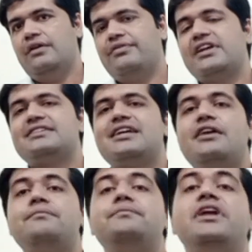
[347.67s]
For
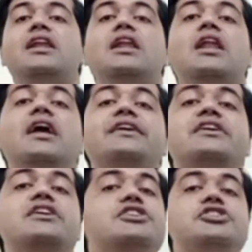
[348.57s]
example,
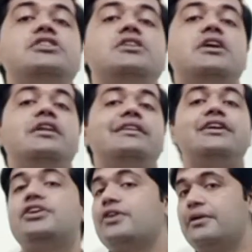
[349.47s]
tradition in the
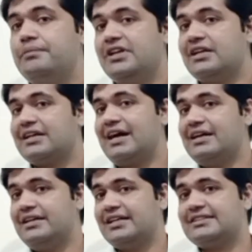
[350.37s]
European
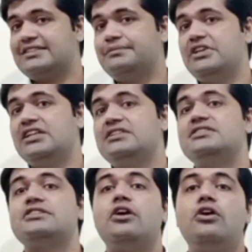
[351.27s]
context
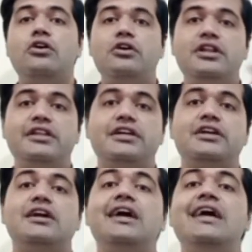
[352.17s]
means all
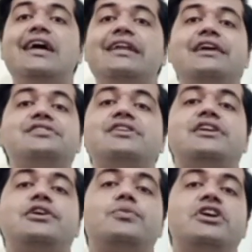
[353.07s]
the
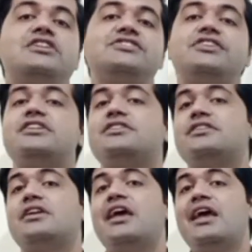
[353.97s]
literary works
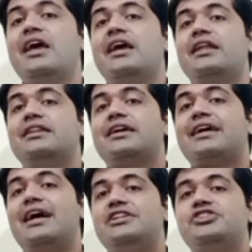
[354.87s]
written in the
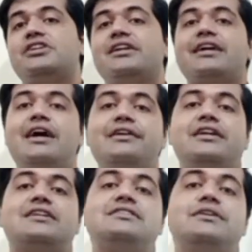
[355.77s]
cultural
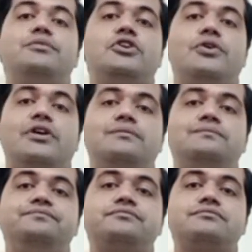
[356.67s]
context of Europe.
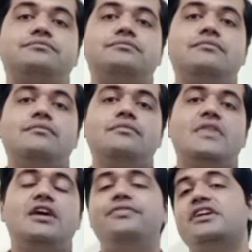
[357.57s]

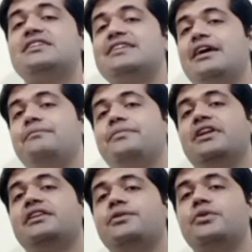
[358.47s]
For
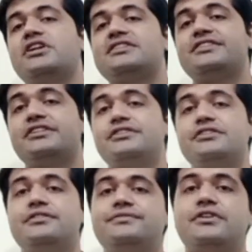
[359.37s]
example, the works
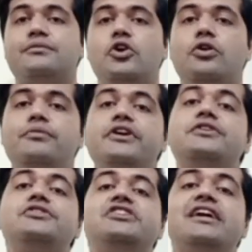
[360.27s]
written from Homer
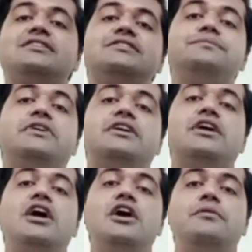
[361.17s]
to Shakespeare,
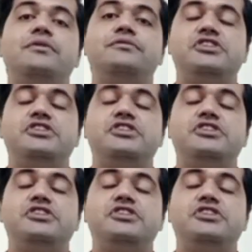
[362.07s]
from